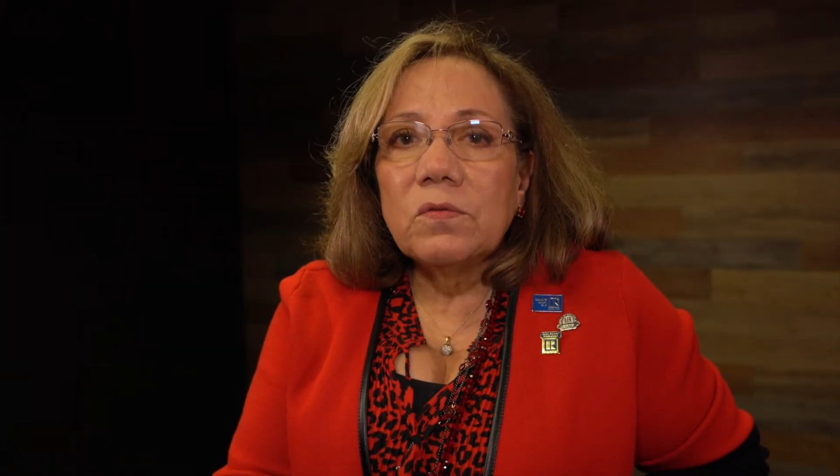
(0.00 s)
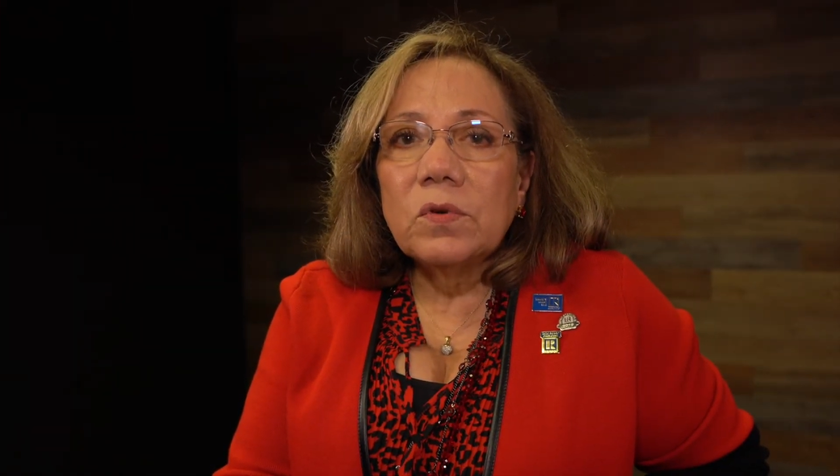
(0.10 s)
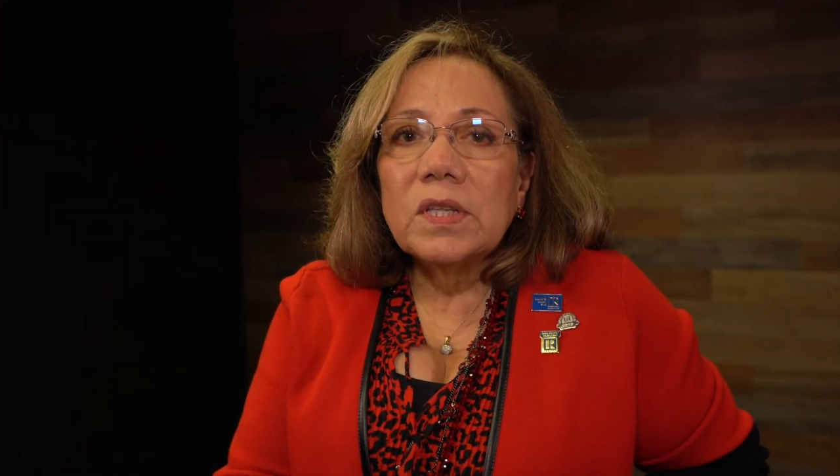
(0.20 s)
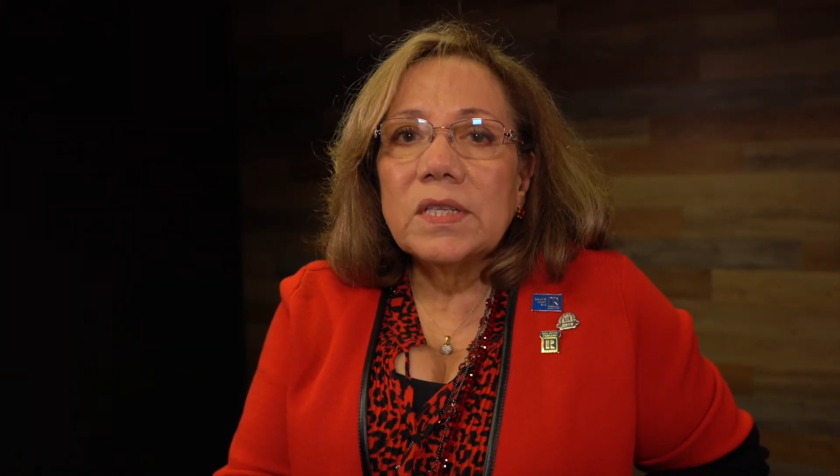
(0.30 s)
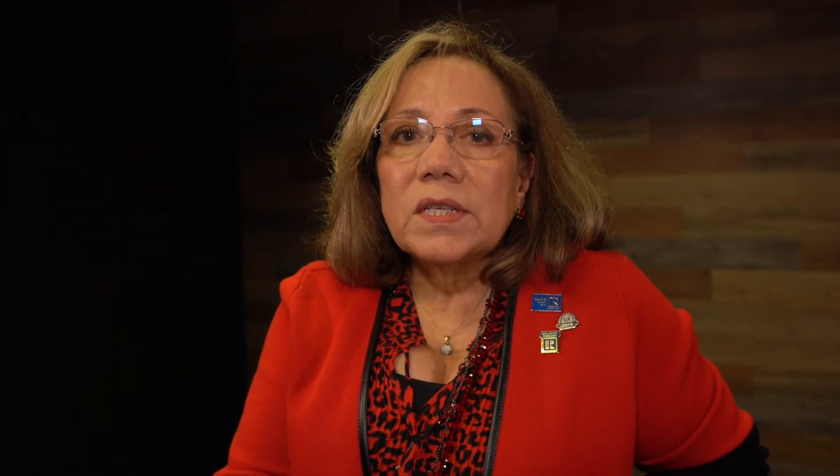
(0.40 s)
of
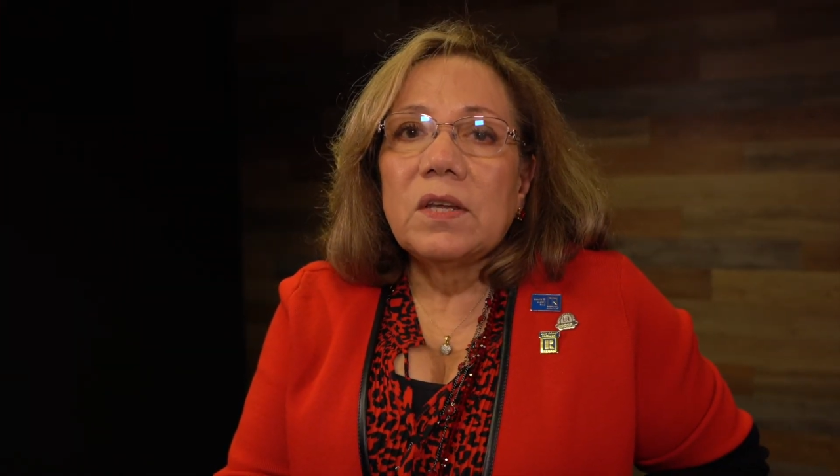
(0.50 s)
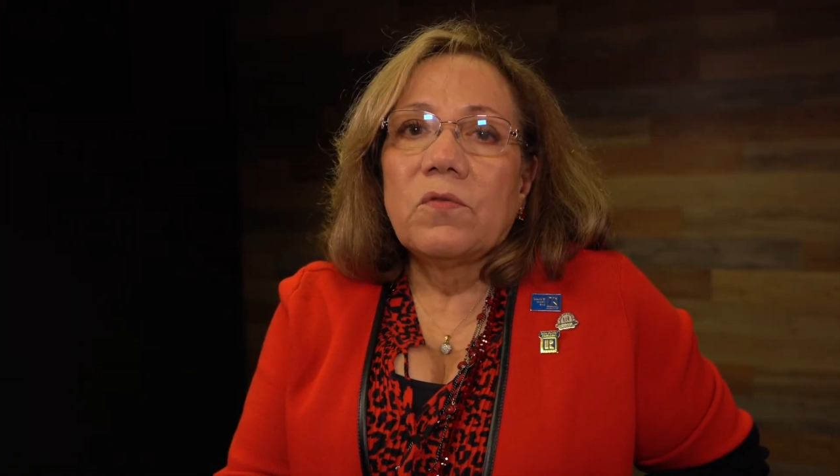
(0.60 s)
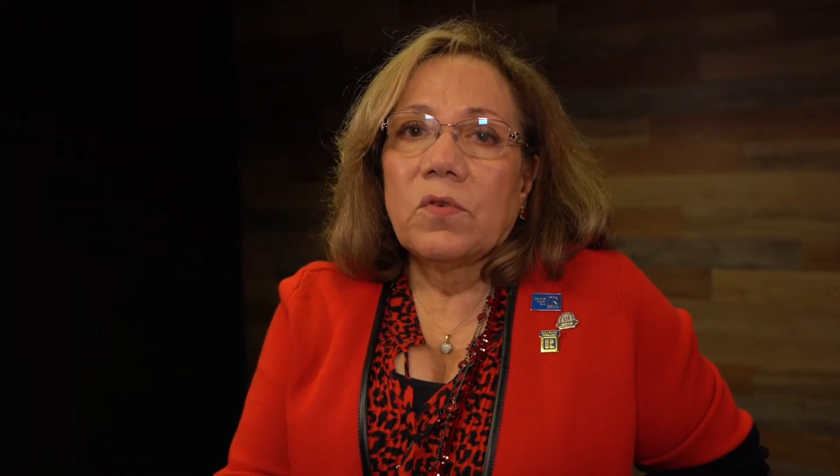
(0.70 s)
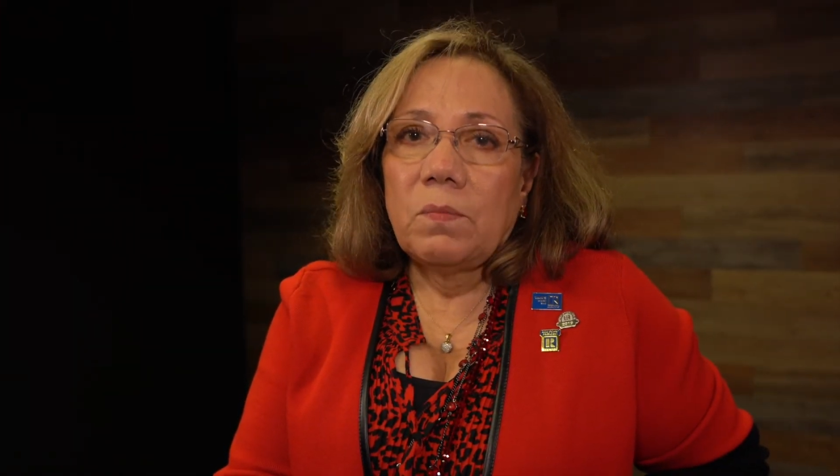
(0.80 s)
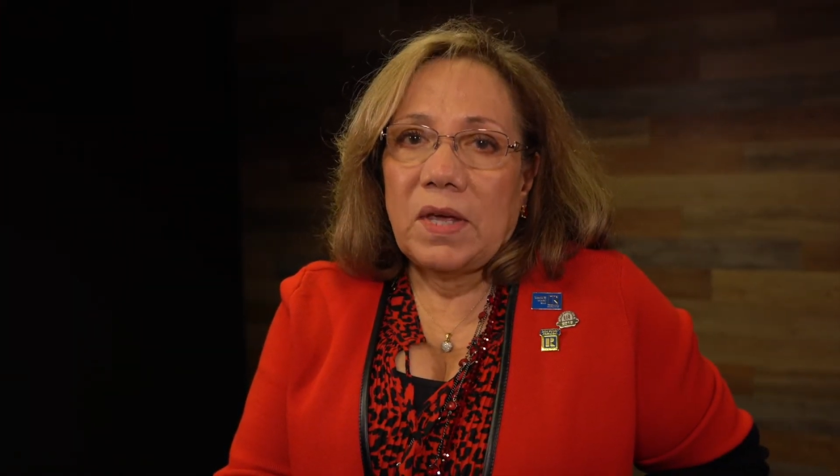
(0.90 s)
real estate
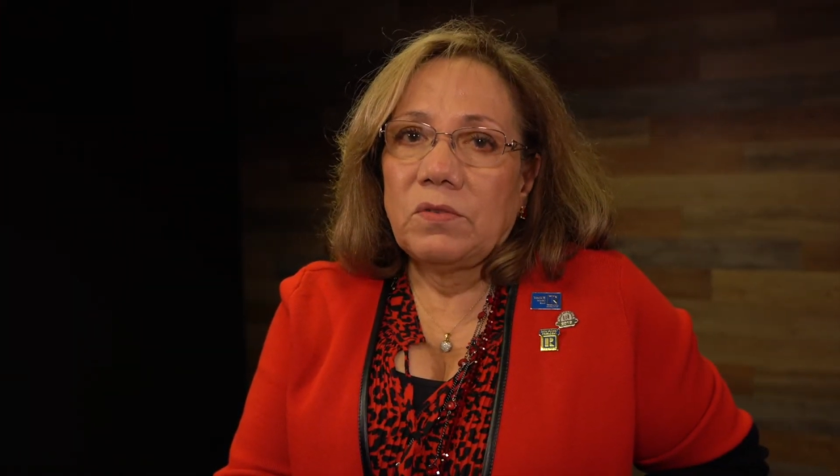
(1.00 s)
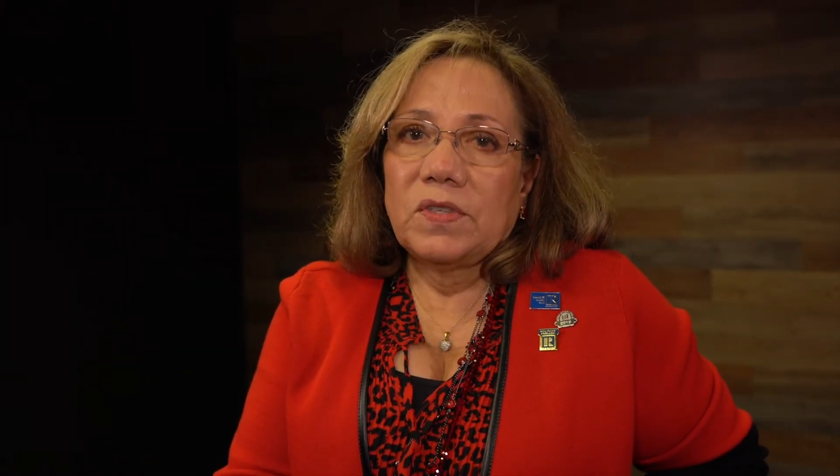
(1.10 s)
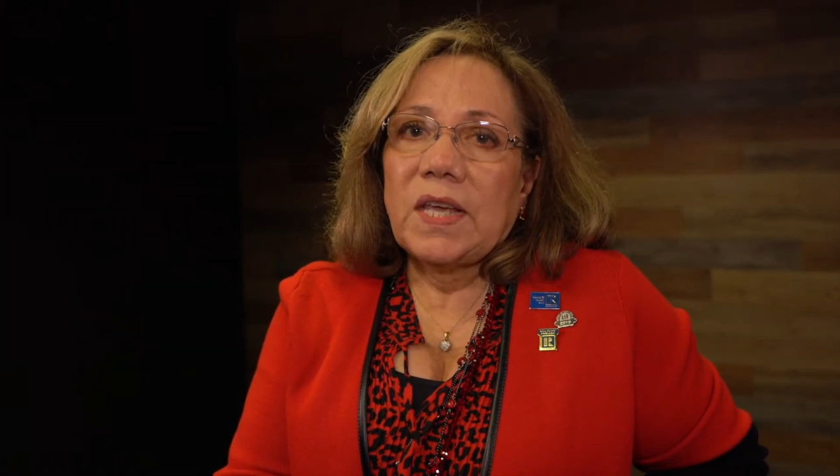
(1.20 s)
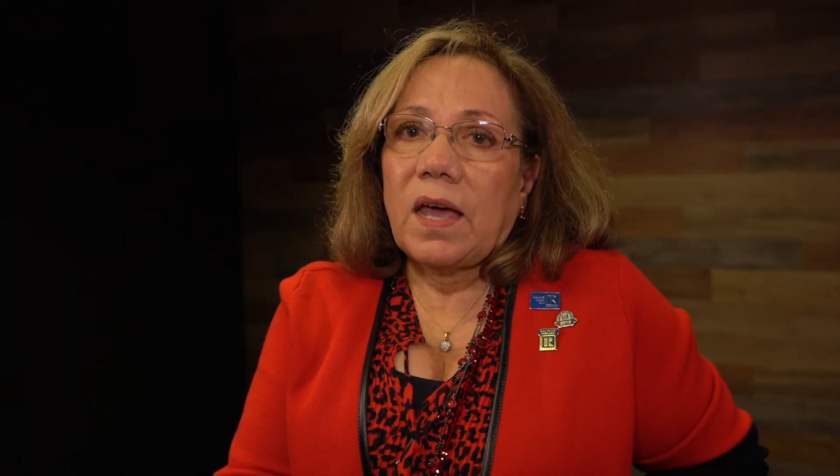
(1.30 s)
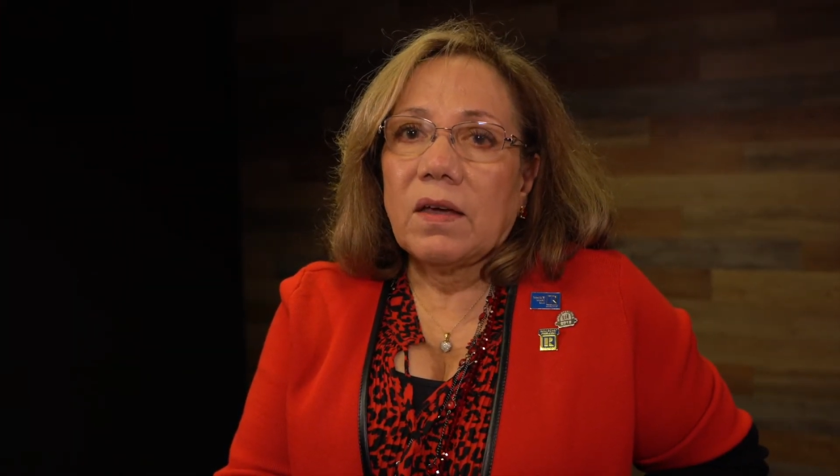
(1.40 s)
from Mount
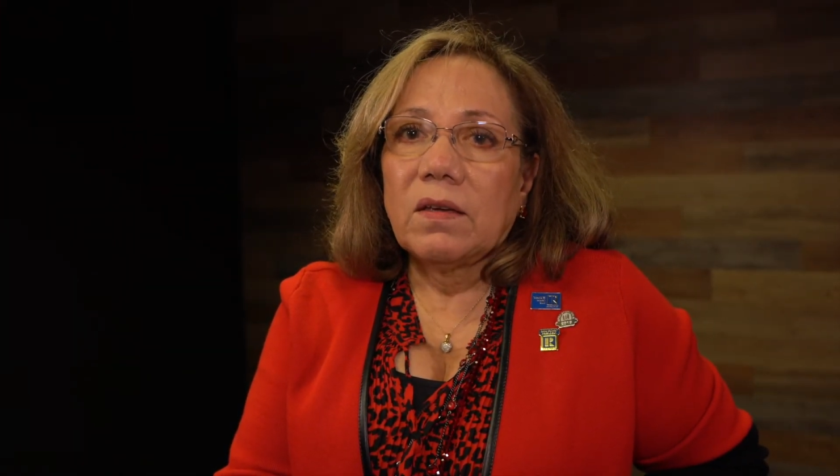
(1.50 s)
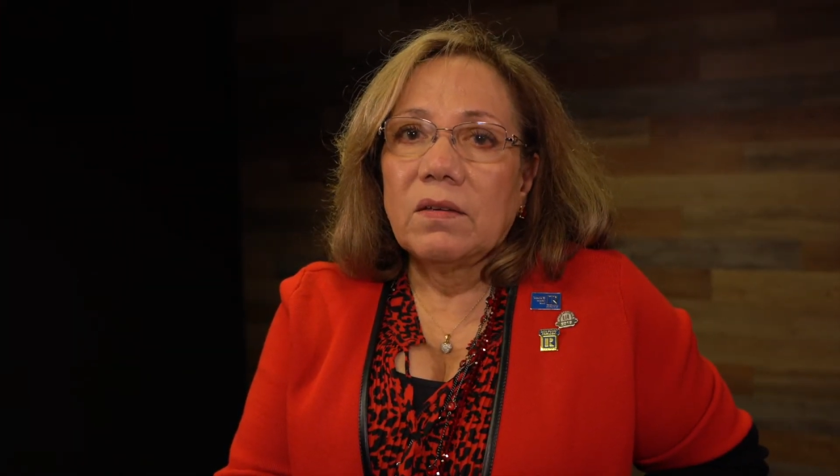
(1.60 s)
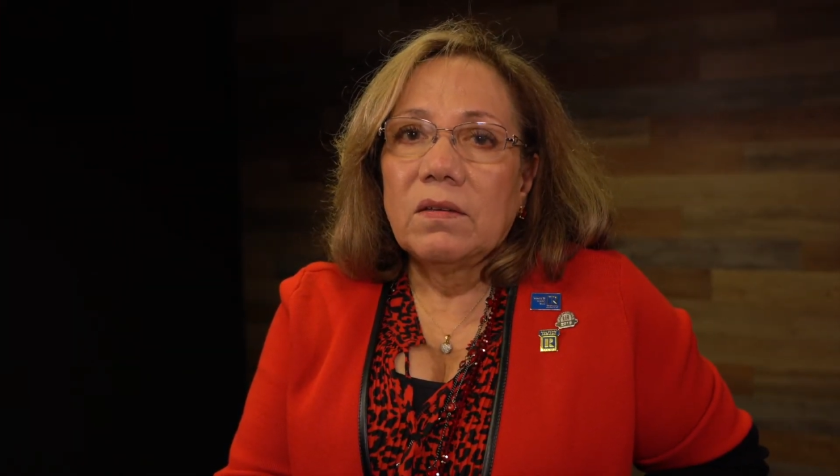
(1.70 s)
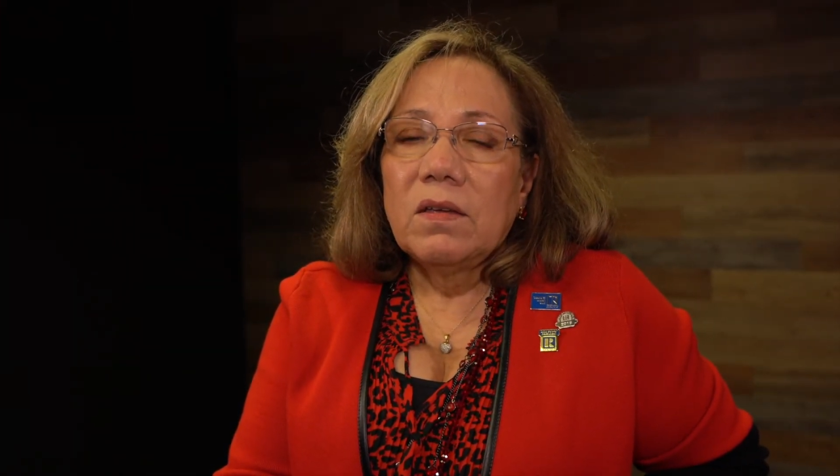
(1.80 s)
SAC.